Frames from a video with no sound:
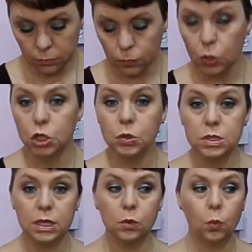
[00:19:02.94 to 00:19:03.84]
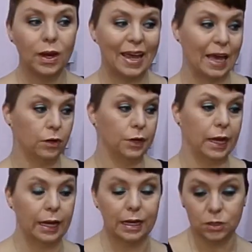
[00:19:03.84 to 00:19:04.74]
using what I had on
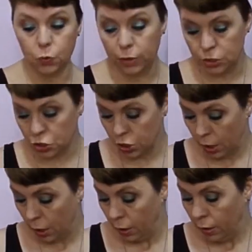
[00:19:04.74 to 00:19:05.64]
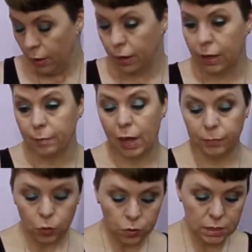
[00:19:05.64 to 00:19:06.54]
hand, which I'm
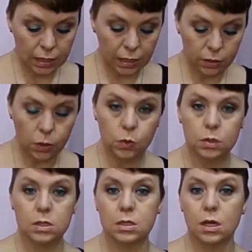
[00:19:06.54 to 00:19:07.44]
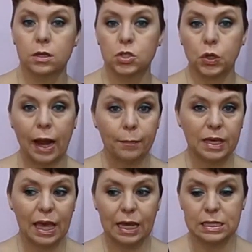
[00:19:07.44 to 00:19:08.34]
using those scrap
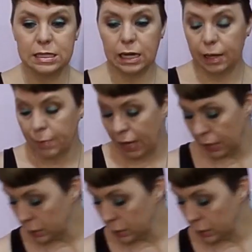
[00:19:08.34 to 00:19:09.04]
cakes that I made.